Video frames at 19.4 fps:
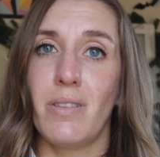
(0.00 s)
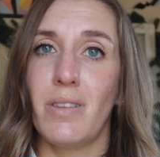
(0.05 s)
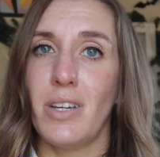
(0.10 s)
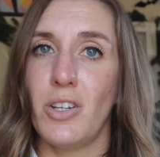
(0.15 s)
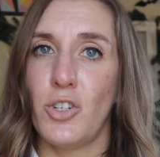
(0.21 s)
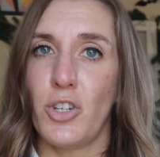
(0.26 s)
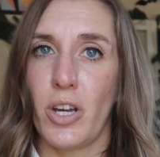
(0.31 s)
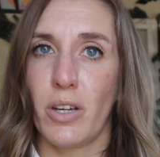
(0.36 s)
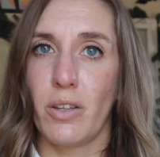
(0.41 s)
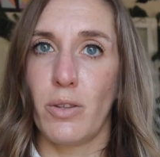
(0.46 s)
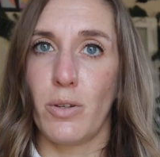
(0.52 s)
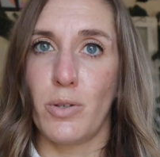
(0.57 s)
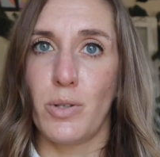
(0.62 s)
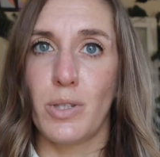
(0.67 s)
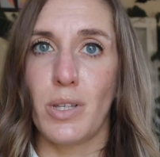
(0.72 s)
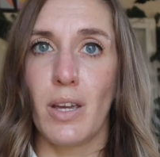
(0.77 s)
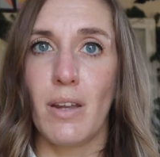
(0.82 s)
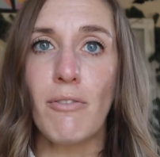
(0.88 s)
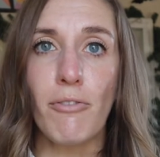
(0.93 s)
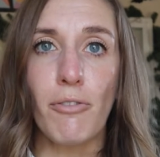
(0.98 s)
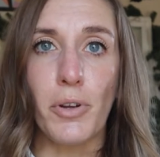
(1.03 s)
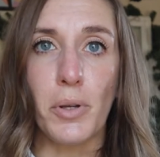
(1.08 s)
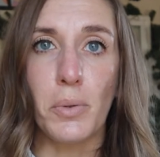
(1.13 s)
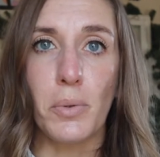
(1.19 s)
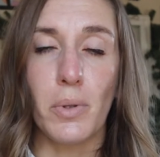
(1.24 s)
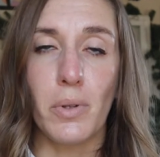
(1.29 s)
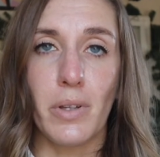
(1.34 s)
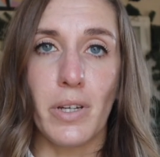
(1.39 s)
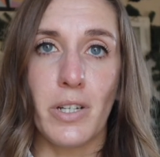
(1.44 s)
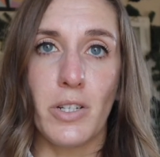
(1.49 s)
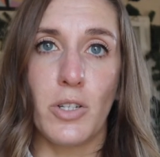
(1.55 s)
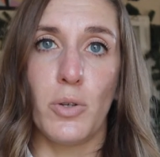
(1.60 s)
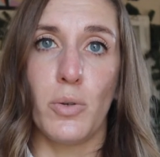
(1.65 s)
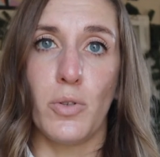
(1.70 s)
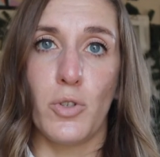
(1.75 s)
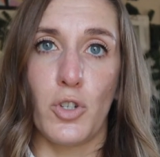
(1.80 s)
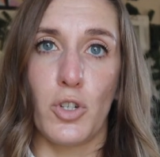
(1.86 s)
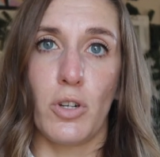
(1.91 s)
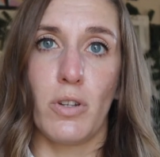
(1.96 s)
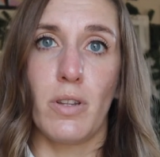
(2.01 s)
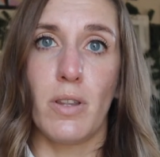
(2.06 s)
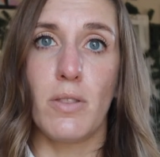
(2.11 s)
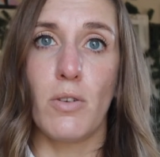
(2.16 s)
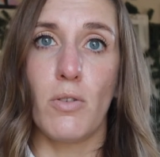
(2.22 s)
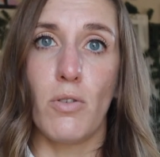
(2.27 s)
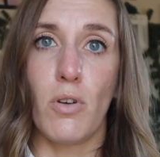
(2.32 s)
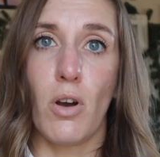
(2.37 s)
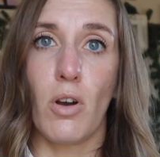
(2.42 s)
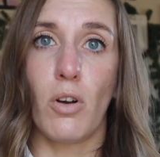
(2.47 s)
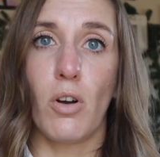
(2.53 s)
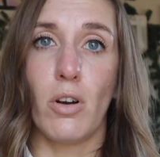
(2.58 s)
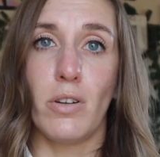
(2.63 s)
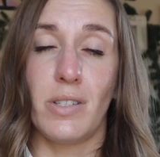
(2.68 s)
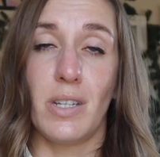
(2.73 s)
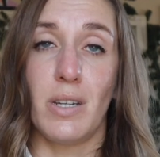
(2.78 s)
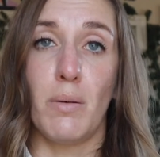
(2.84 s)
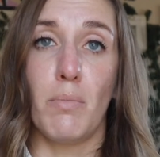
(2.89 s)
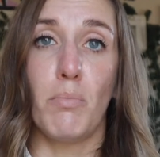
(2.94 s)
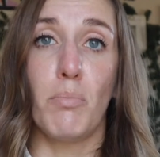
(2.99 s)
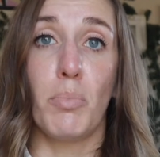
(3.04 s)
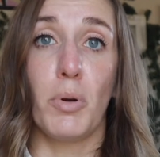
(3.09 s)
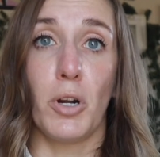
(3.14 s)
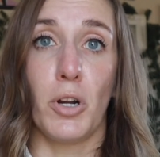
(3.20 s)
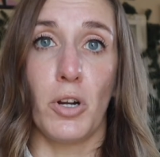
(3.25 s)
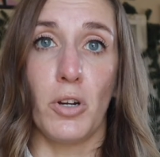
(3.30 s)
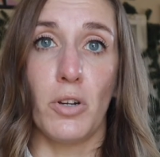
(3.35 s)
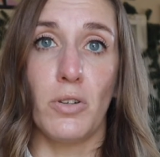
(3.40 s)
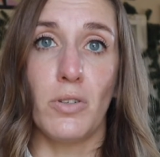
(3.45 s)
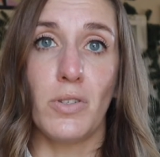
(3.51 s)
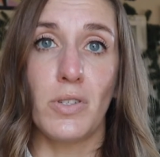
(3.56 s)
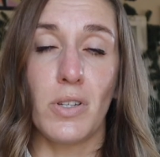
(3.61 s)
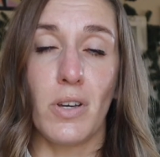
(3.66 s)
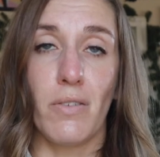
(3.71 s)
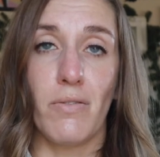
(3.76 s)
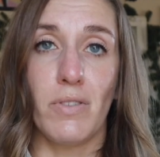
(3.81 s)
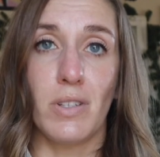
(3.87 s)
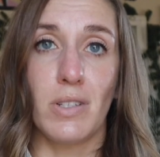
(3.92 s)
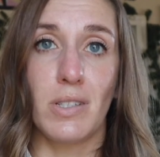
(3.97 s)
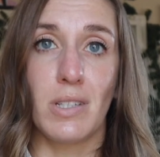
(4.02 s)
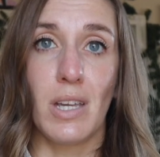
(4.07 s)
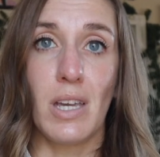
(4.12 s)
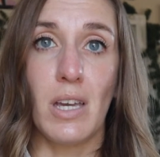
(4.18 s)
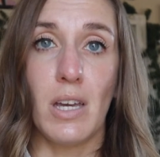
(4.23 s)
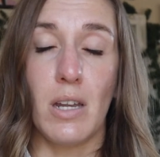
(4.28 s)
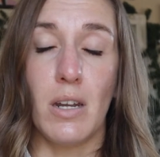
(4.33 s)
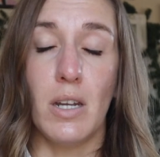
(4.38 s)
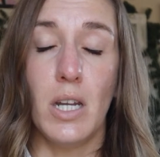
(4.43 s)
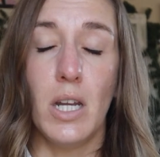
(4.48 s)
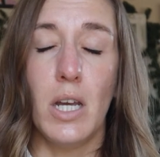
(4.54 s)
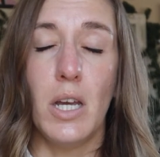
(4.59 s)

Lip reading: they check their skin frequently to ensure that they're not causing burns of the skin.